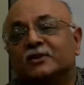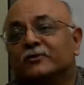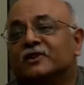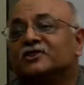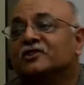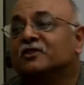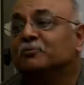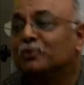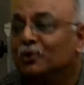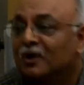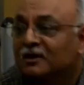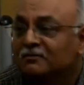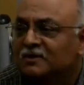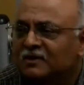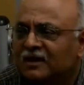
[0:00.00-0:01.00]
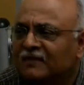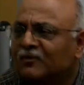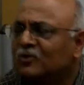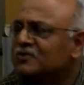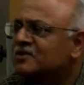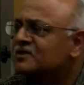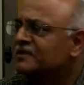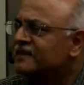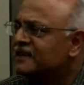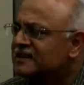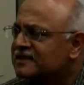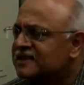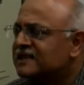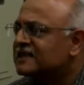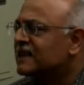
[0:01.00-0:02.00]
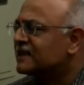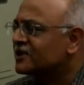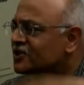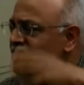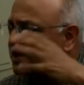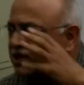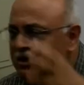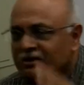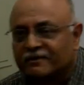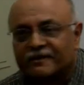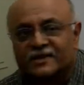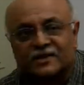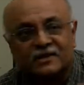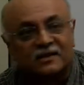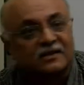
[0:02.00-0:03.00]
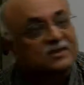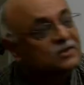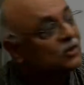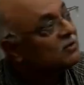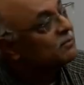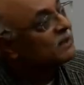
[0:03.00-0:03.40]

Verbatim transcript: the rich and the poor. You have all sorts of indices like the Gini coefficient and so on,